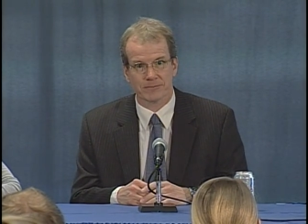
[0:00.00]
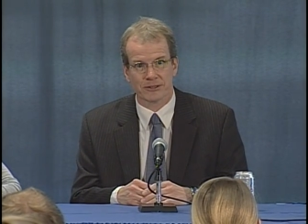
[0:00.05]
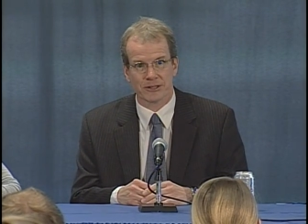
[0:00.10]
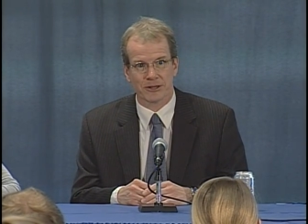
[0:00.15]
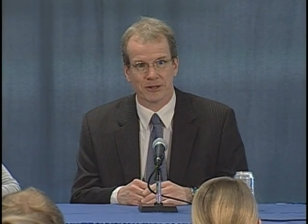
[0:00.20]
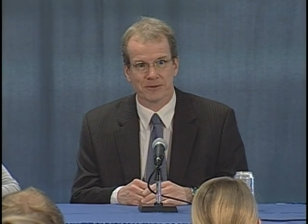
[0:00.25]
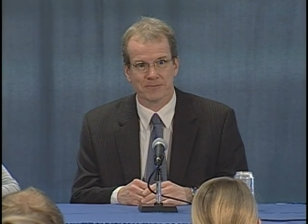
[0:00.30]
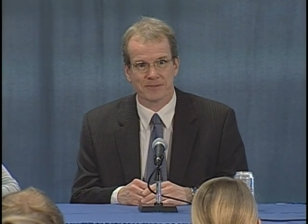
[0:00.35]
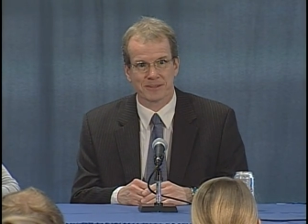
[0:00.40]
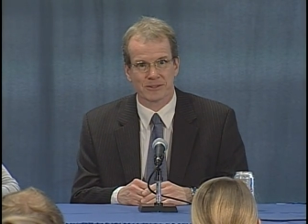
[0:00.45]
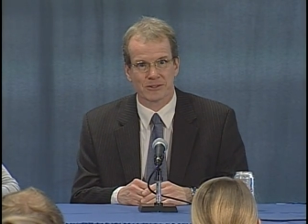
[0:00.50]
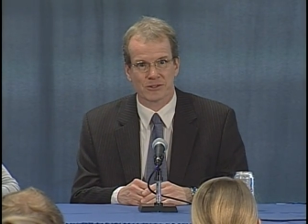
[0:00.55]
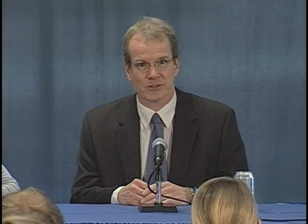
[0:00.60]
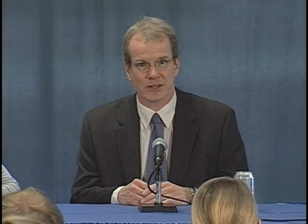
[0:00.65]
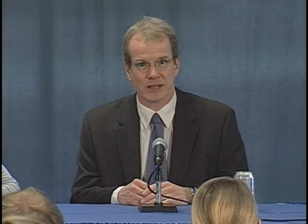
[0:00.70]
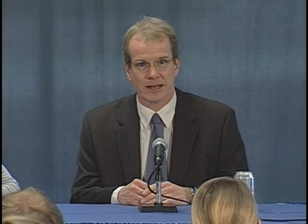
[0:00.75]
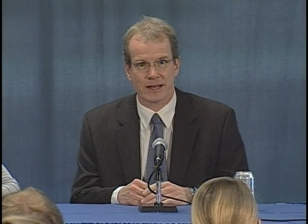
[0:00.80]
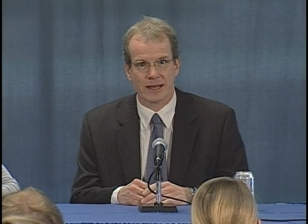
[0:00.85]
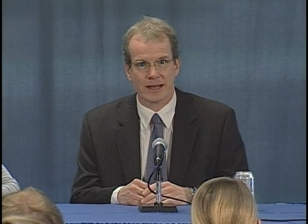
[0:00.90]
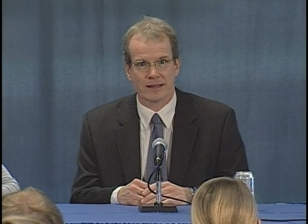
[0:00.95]
You know that
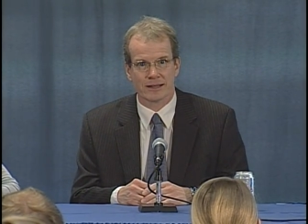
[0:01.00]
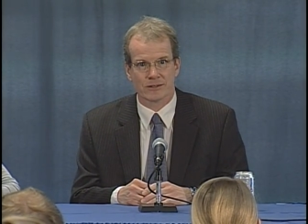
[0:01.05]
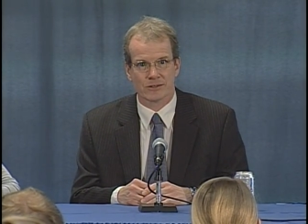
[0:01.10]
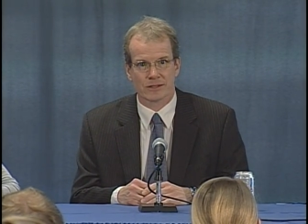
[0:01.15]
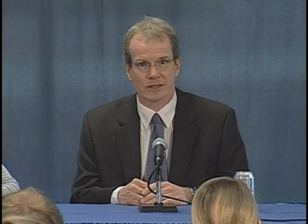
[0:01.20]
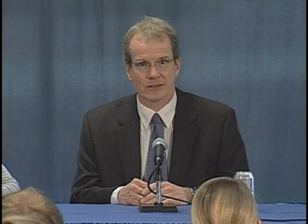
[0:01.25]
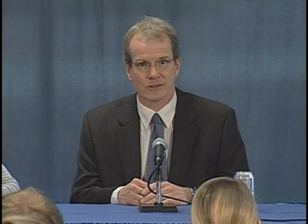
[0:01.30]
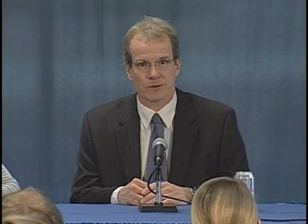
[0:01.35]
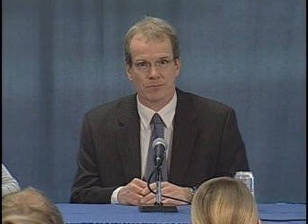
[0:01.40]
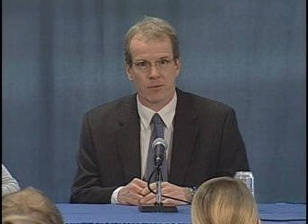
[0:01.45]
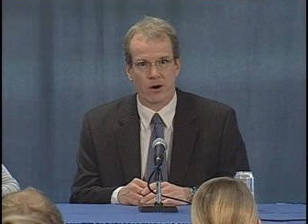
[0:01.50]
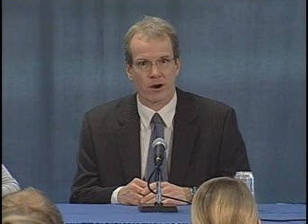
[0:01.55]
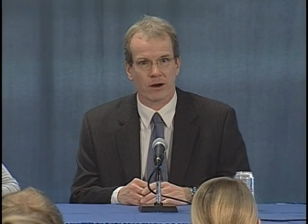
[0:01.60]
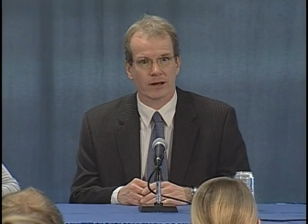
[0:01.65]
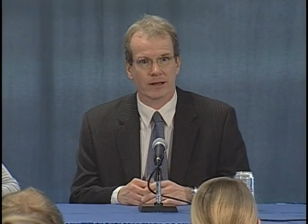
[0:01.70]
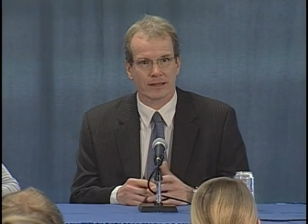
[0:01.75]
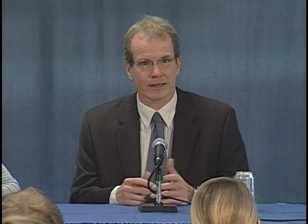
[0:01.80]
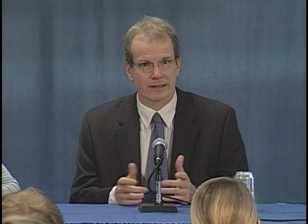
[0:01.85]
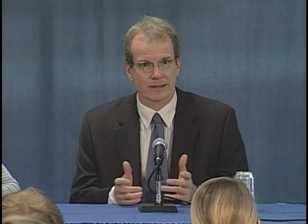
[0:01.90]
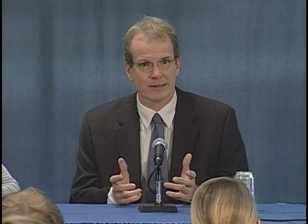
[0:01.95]
CNN is, is a
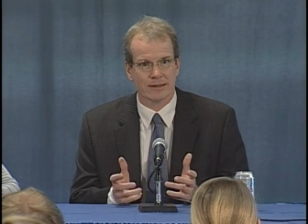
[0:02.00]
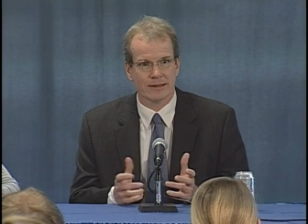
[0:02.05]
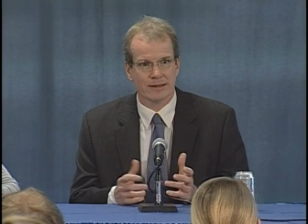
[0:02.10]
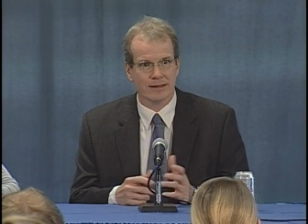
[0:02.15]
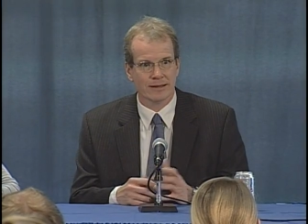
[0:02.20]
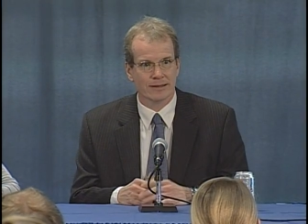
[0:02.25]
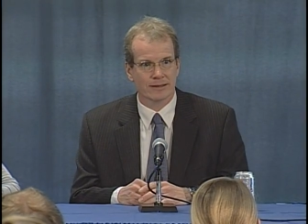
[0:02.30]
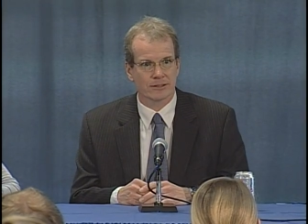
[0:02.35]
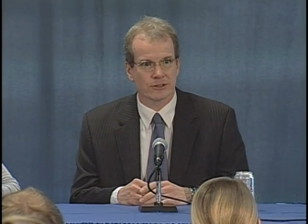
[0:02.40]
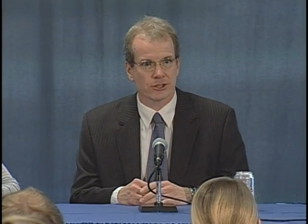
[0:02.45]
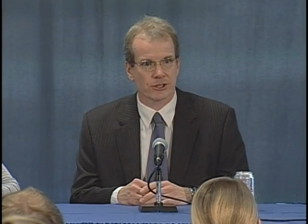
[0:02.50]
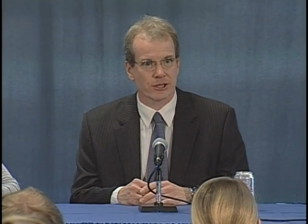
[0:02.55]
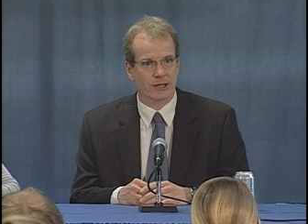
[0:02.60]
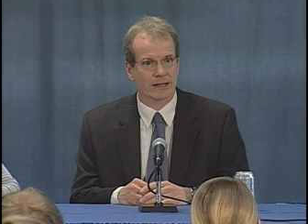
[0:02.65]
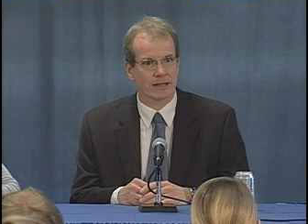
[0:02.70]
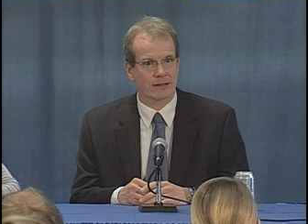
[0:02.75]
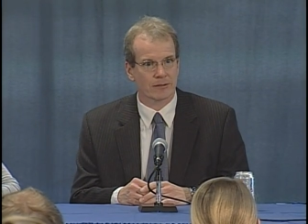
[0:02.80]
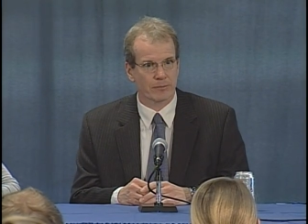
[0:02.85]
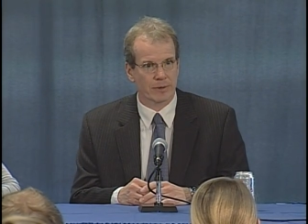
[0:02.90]
marketing shtick.